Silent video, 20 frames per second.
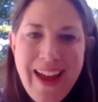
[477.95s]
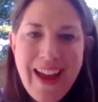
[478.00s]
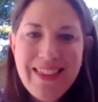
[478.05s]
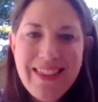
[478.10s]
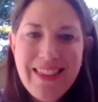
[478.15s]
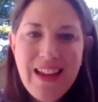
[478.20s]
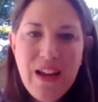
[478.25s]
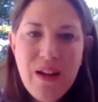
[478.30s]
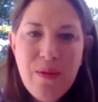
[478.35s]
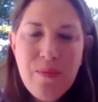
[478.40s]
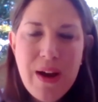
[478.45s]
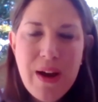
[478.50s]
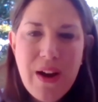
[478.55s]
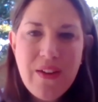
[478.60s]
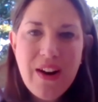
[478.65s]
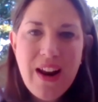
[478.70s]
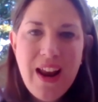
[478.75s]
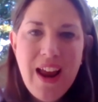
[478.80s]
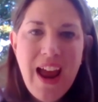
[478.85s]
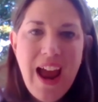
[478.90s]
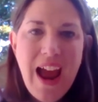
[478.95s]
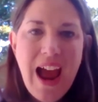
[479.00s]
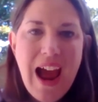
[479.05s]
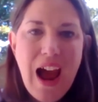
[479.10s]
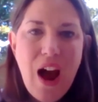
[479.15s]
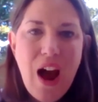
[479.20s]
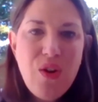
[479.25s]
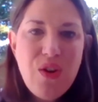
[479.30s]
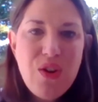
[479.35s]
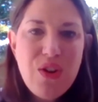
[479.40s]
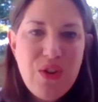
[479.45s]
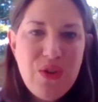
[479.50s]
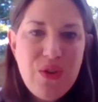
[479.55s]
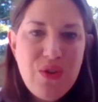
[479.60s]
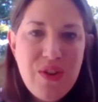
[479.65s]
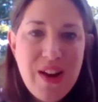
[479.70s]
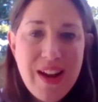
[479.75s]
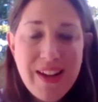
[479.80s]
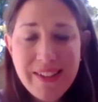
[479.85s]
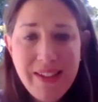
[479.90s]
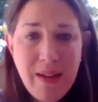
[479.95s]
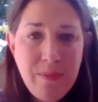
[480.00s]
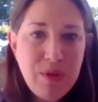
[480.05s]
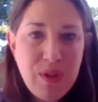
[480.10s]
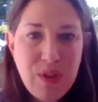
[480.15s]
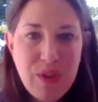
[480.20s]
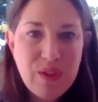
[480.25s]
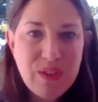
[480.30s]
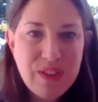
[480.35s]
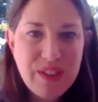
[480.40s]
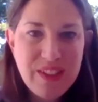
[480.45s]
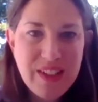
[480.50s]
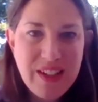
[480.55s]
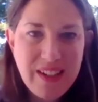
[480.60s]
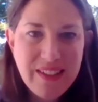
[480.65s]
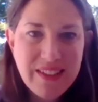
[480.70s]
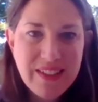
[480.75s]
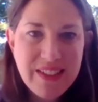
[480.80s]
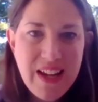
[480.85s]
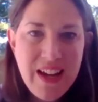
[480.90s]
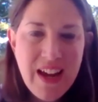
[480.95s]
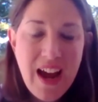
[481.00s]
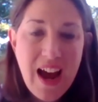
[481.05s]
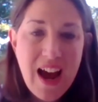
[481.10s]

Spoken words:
And think about how you accept those things.